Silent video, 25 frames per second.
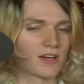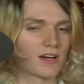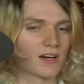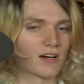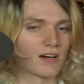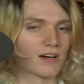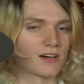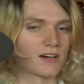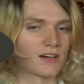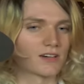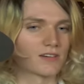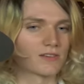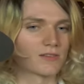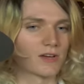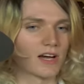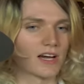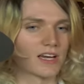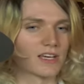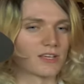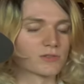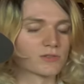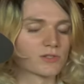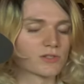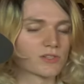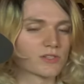I
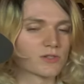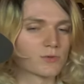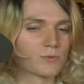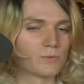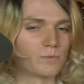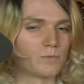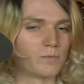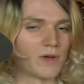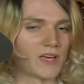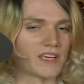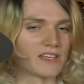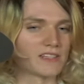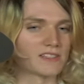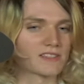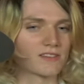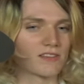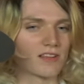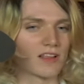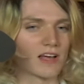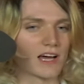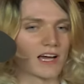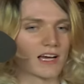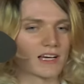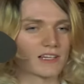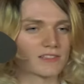usually do bass
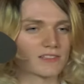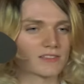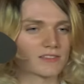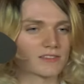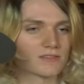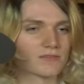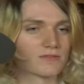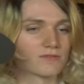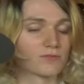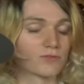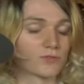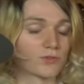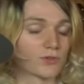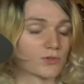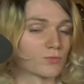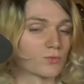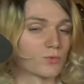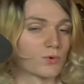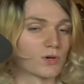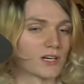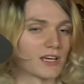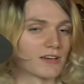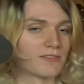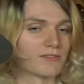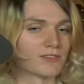last. For
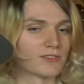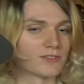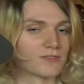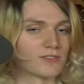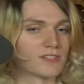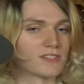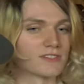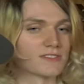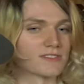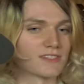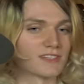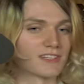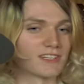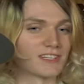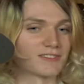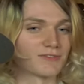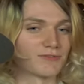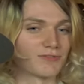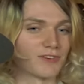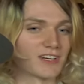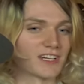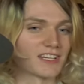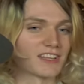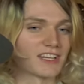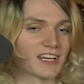whatever reason, it's
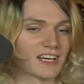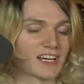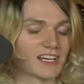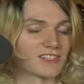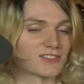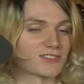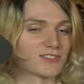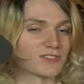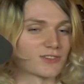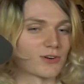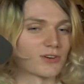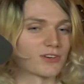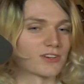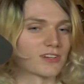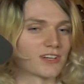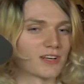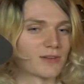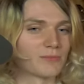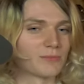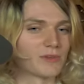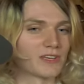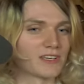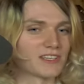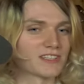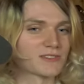funny that I started
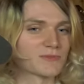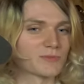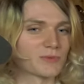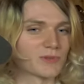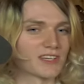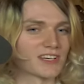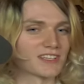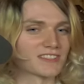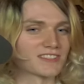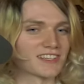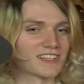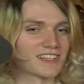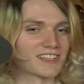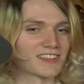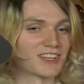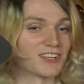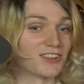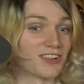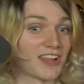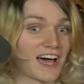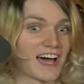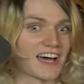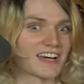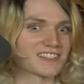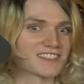on bass, but that's like the
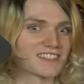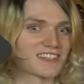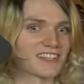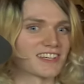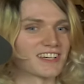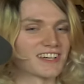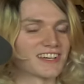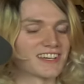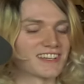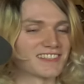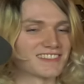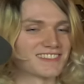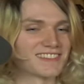last thing I.